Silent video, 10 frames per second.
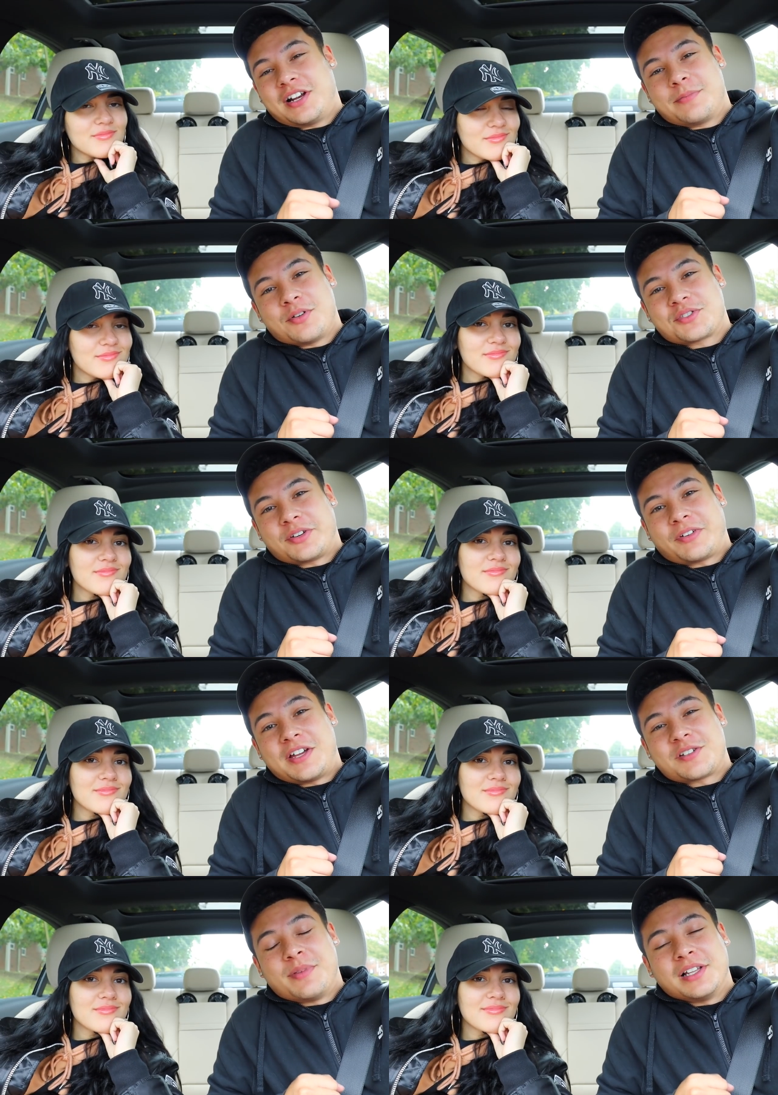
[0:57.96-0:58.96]
Speaker 1: on your post
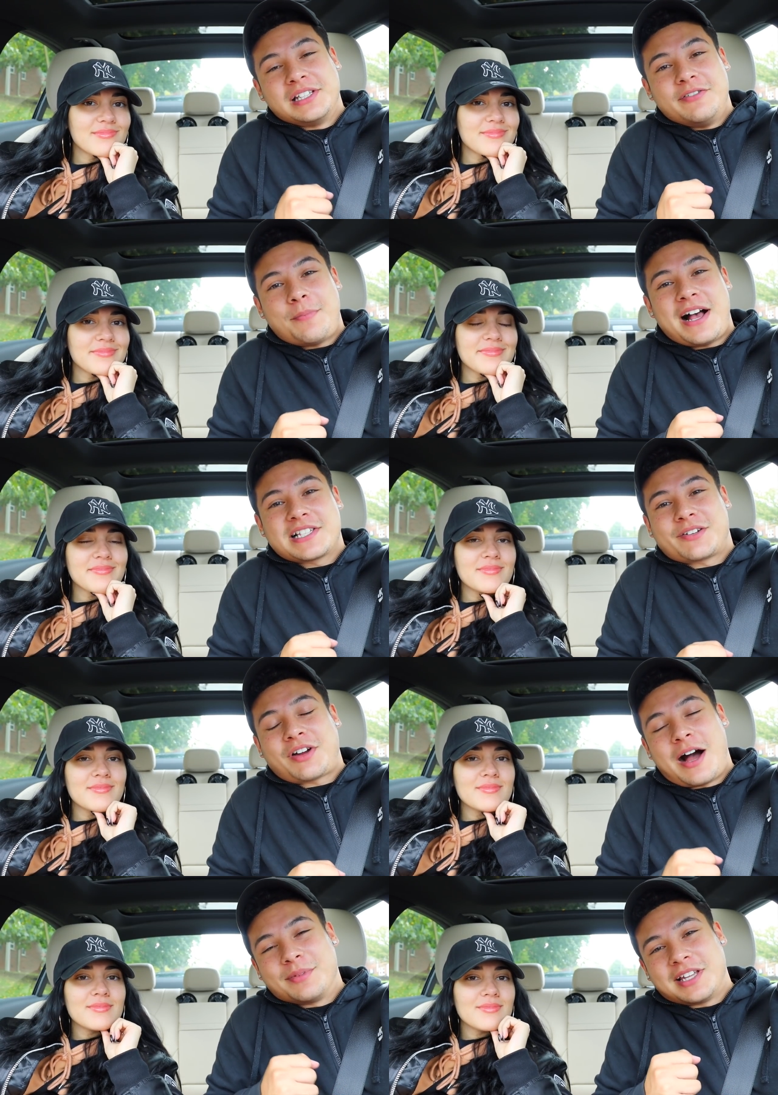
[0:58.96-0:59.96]
notification bell, leave a positive
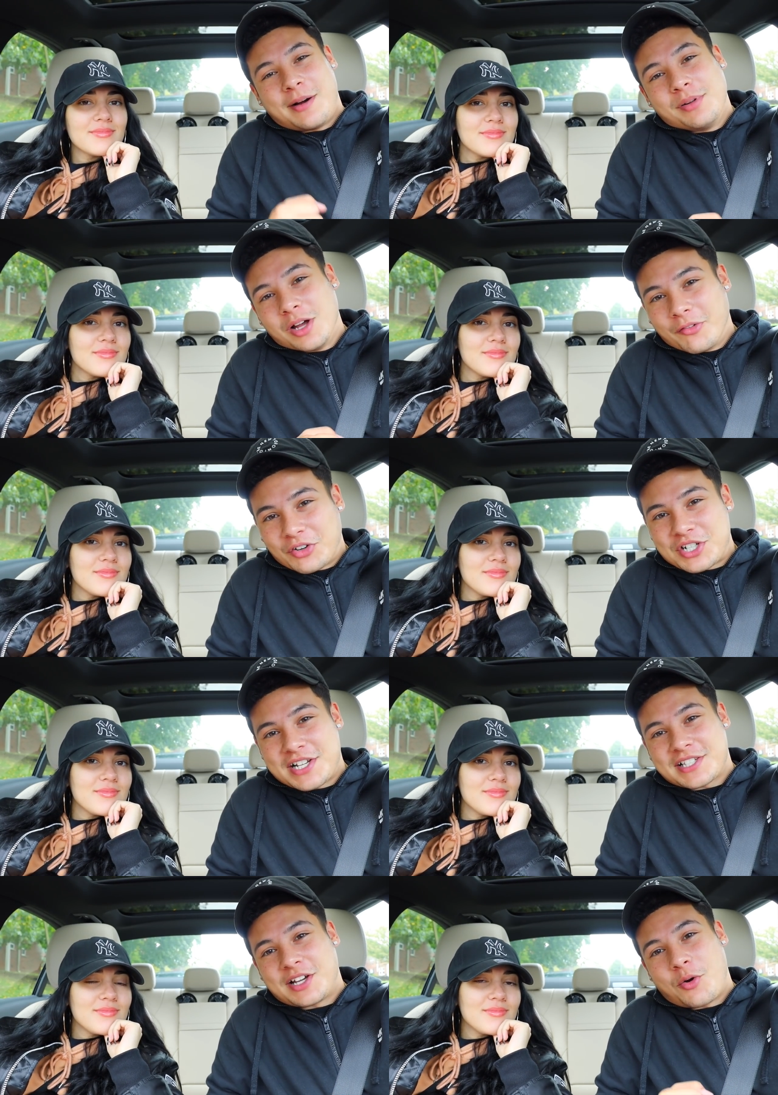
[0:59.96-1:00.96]
comment down below for a
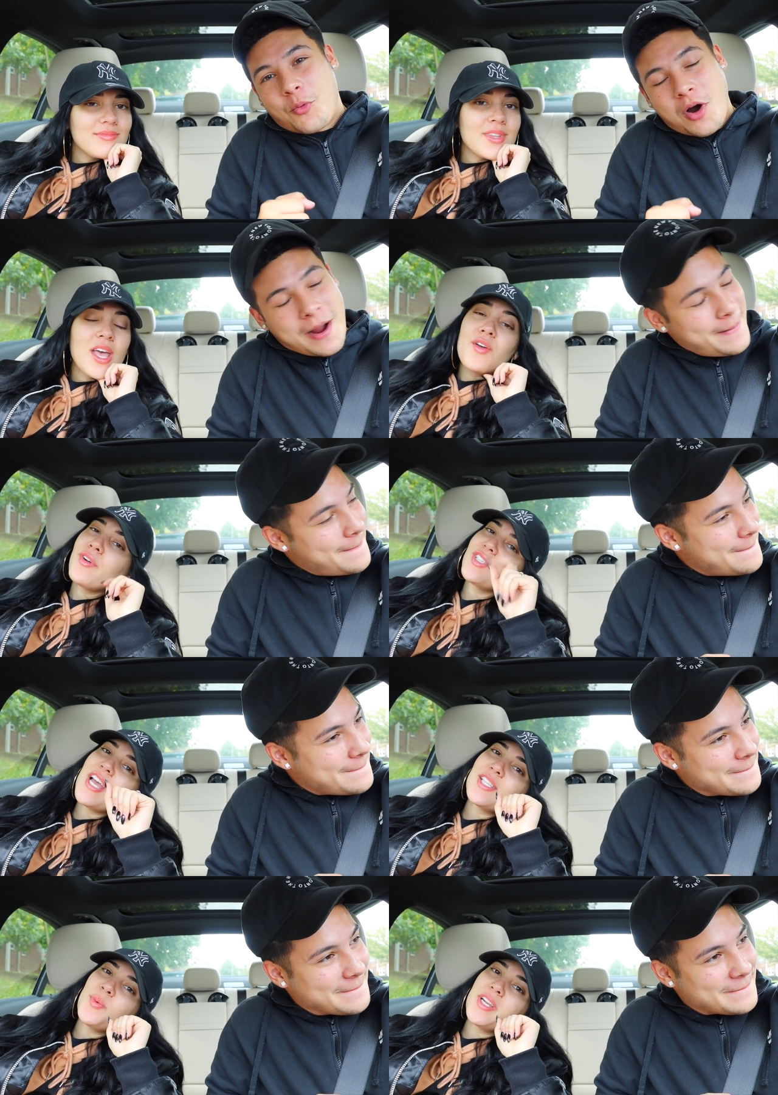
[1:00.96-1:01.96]
chance to get a what?
Speaker 2: For a
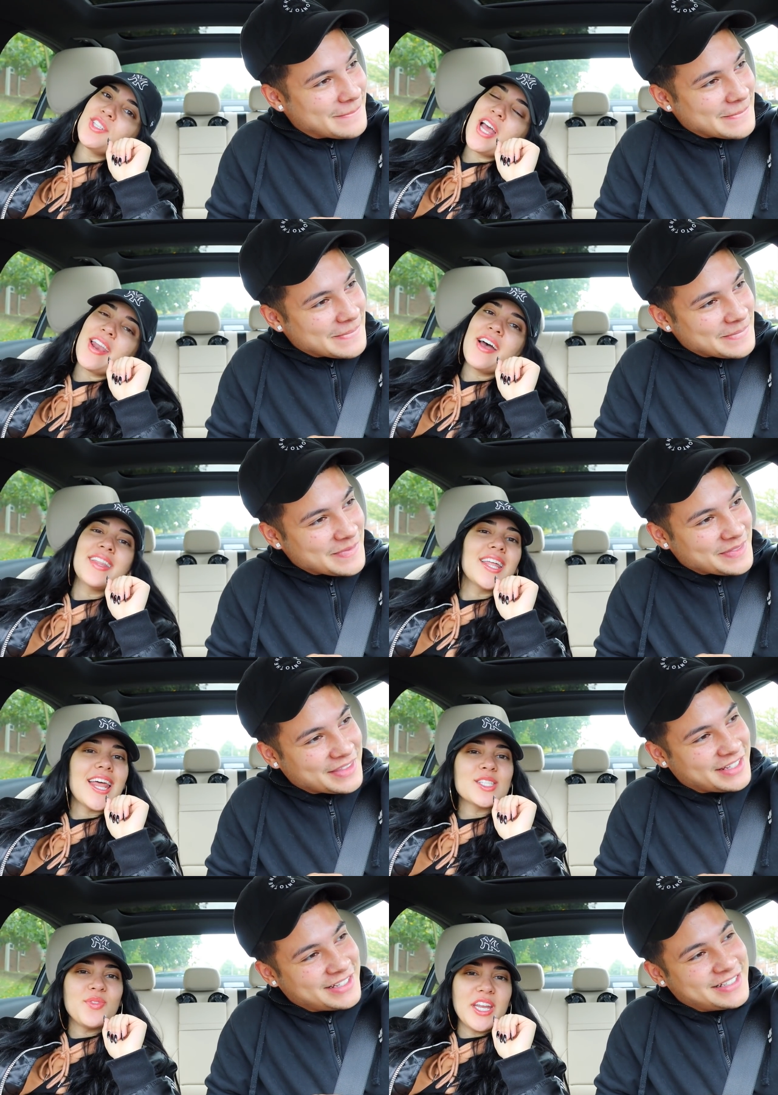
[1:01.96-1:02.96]
chance to win a shout out in the
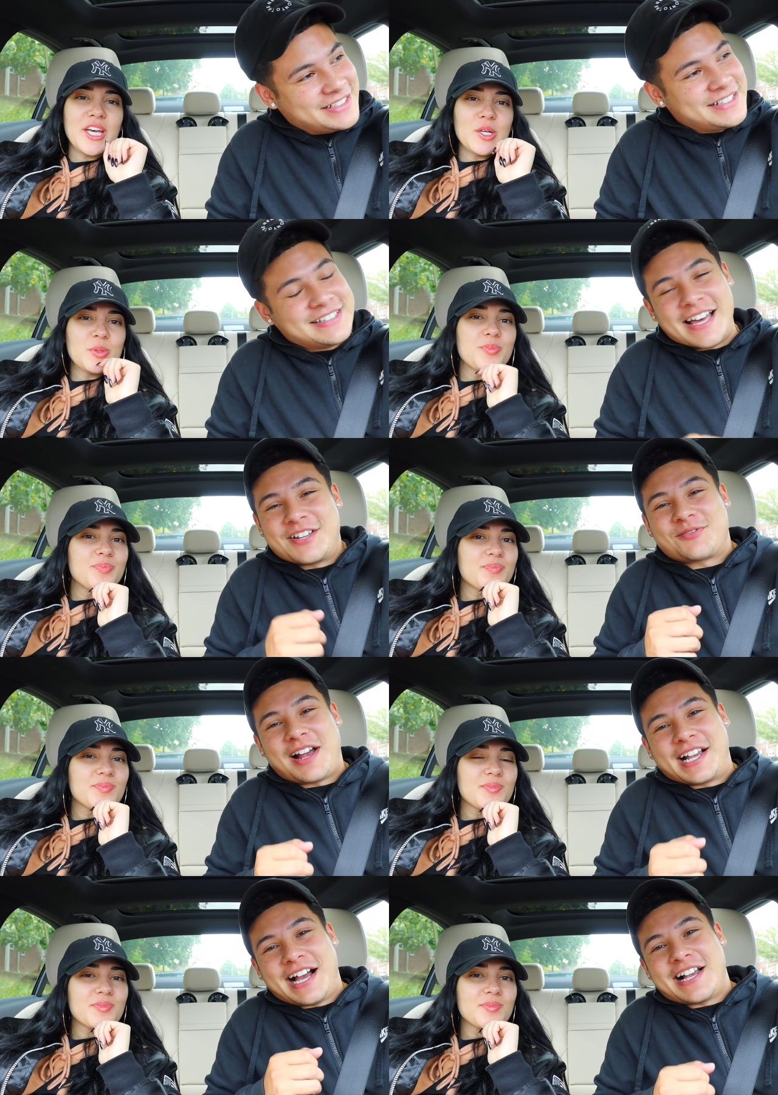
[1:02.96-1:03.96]
next video.
Speaker 1: That is
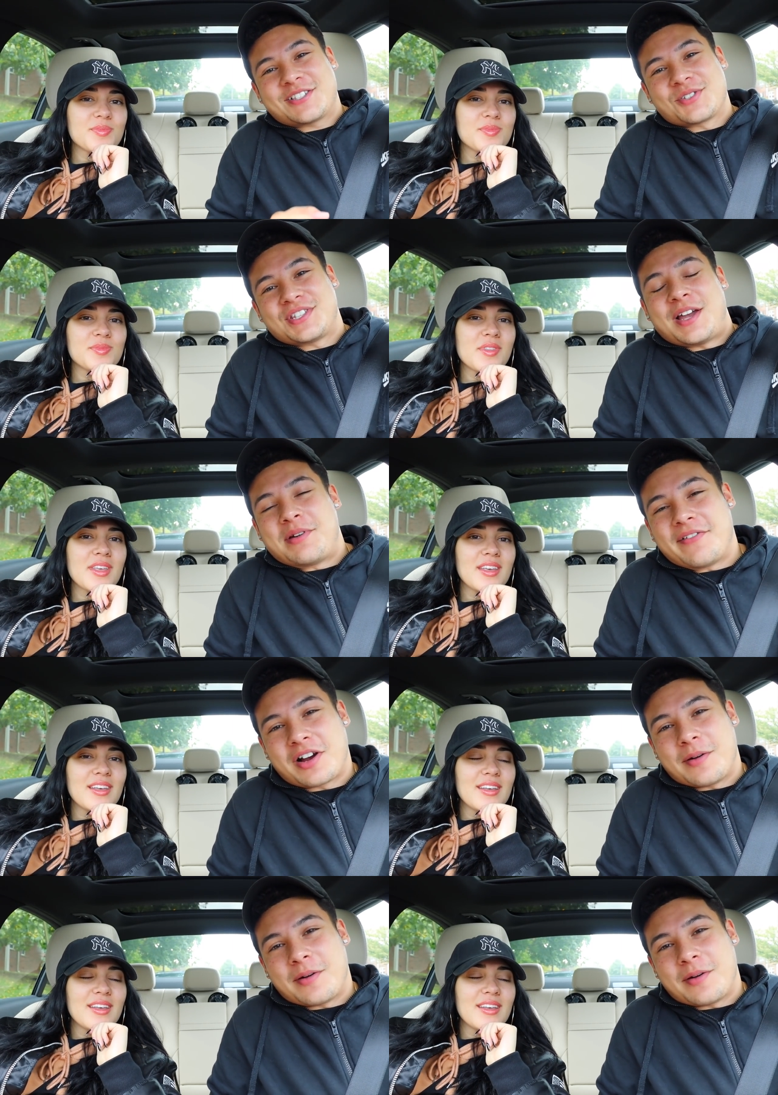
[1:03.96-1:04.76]
right, guys. So today we have a